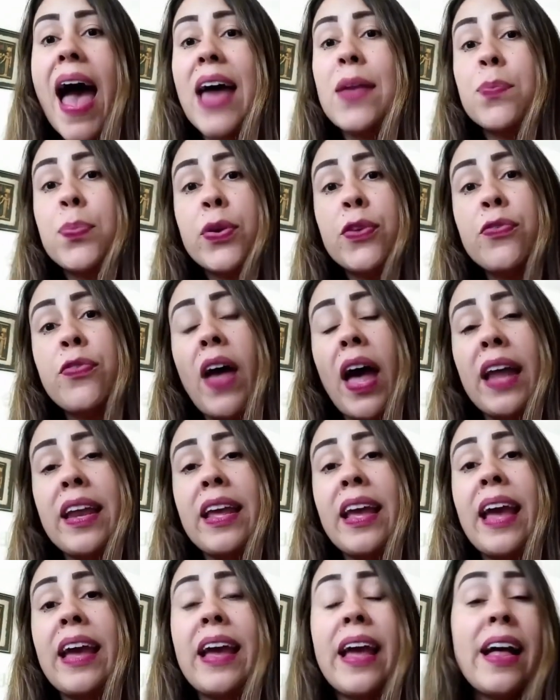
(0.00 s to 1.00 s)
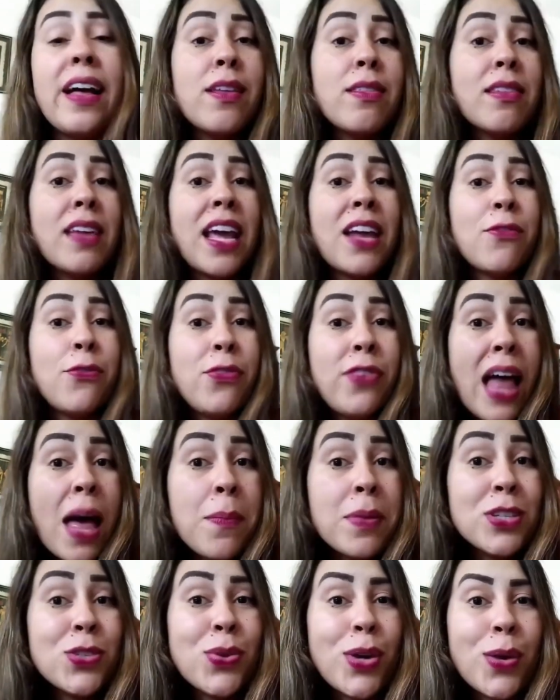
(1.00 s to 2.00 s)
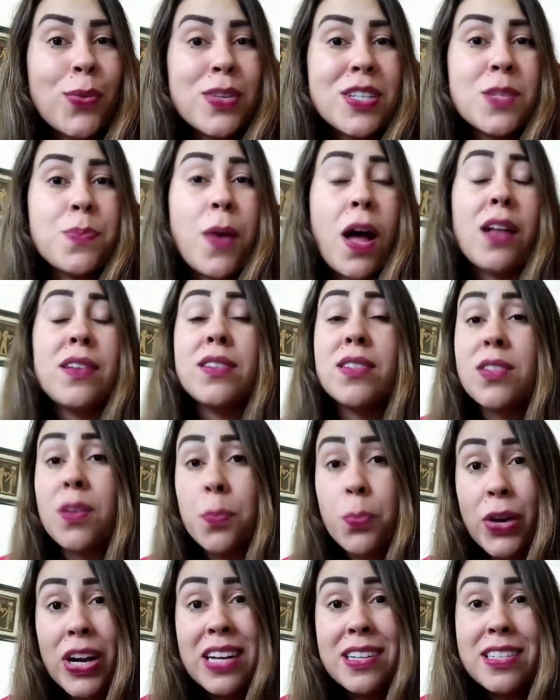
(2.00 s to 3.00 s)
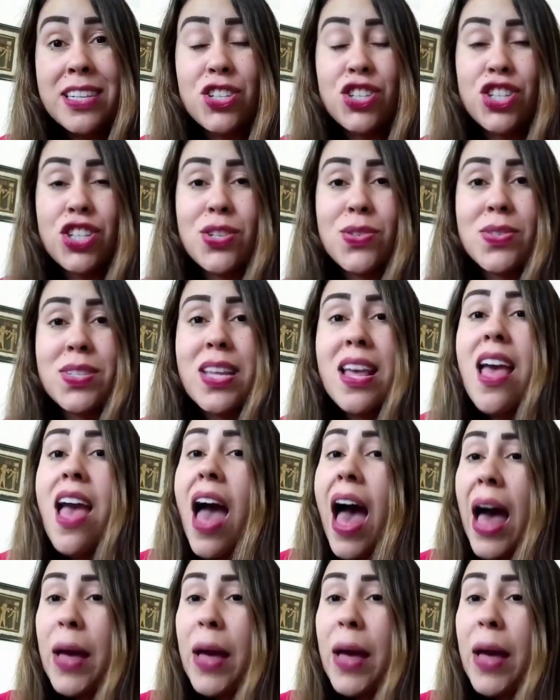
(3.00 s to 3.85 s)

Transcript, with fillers: and providing a healthy inflammatory response to brain tissues.